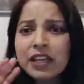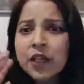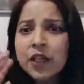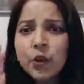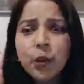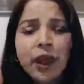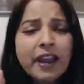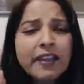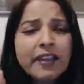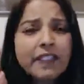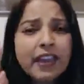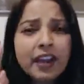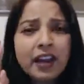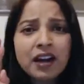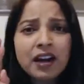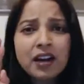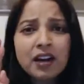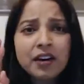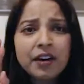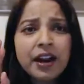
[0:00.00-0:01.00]
the way they
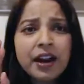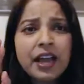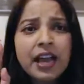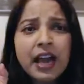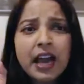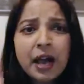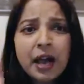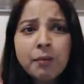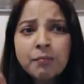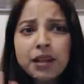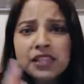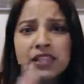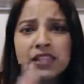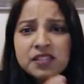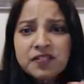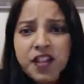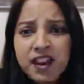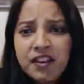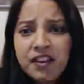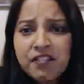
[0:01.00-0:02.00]
are. There's
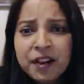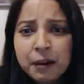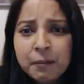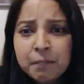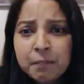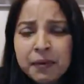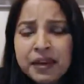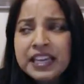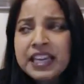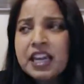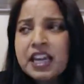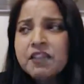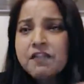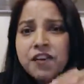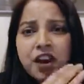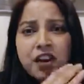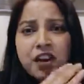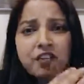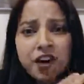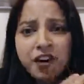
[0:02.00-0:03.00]
fear around money,
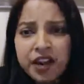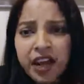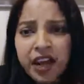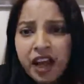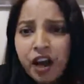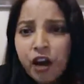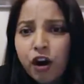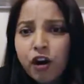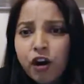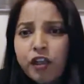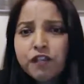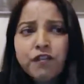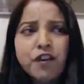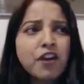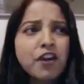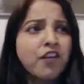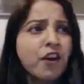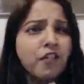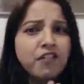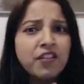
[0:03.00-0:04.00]
fear around health,
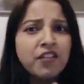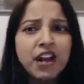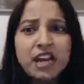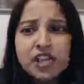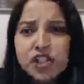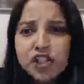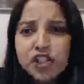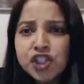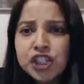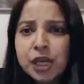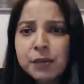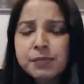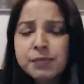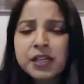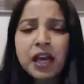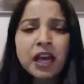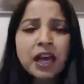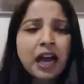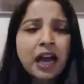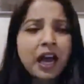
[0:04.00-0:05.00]
fear around
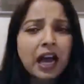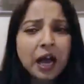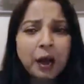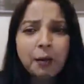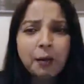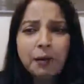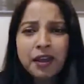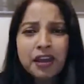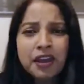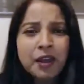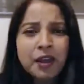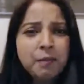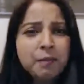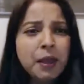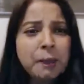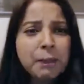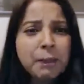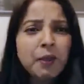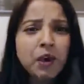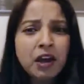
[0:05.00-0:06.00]
relationships.
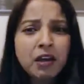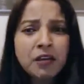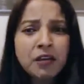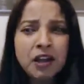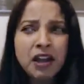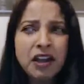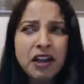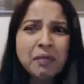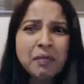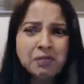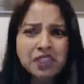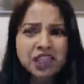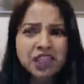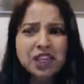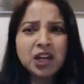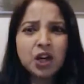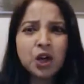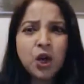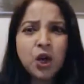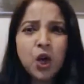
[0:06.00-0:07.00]
People are like, I'm
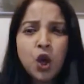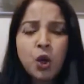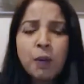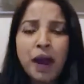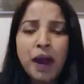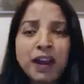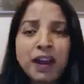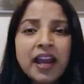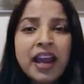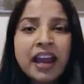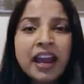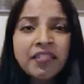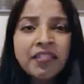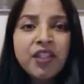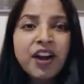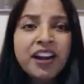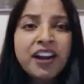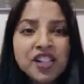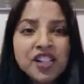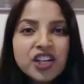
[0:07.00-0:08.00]
stuck at home, and
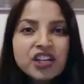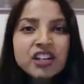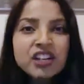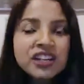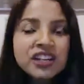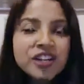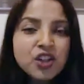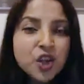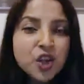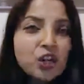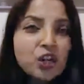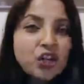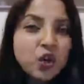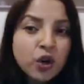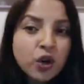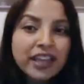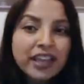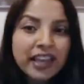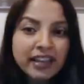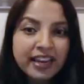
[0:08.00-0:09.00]
they're actually not
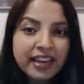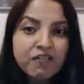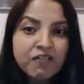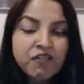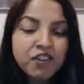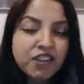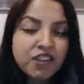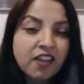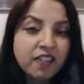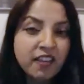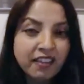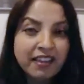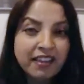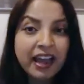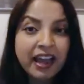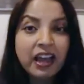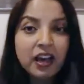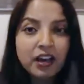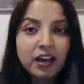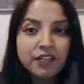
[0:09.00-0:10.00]
looking at everything that
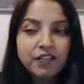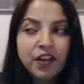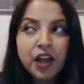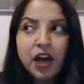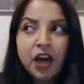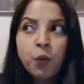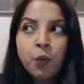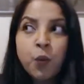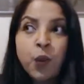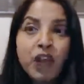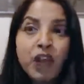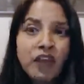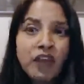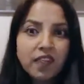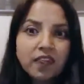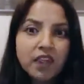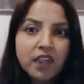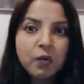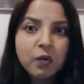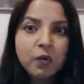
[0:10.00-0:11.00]
they have. We
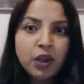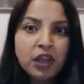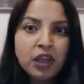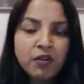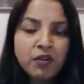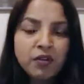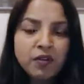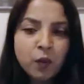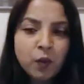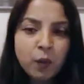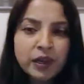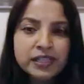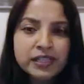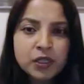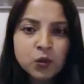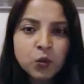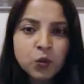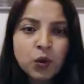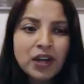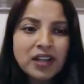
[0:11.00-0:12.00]
in the
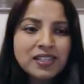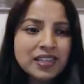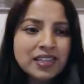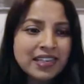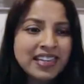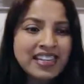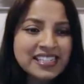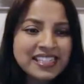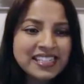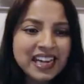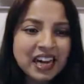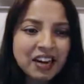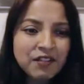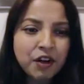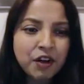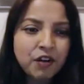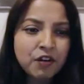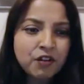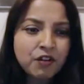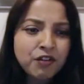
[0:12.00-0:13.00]
Western world at least
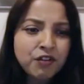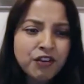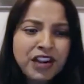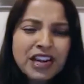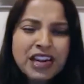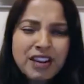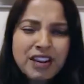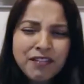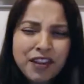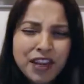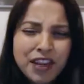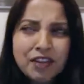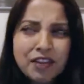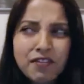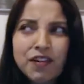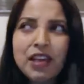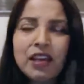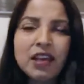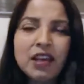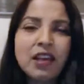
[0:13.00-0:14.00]
have a
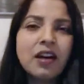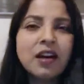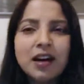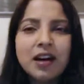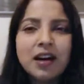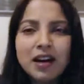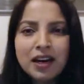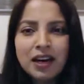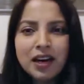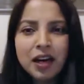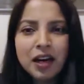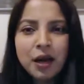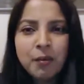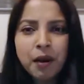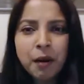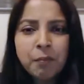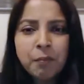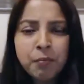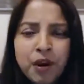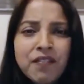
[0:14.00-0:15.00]
really
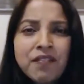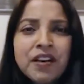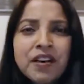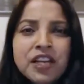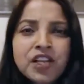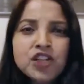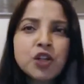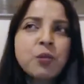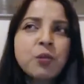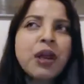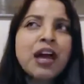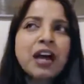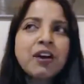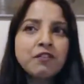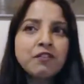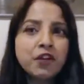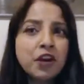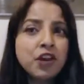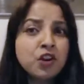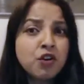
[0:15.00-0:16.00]
are privileged that we
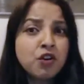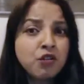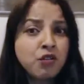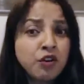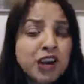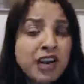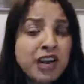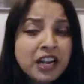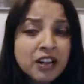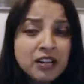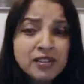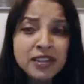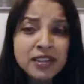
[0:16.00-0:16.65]
have really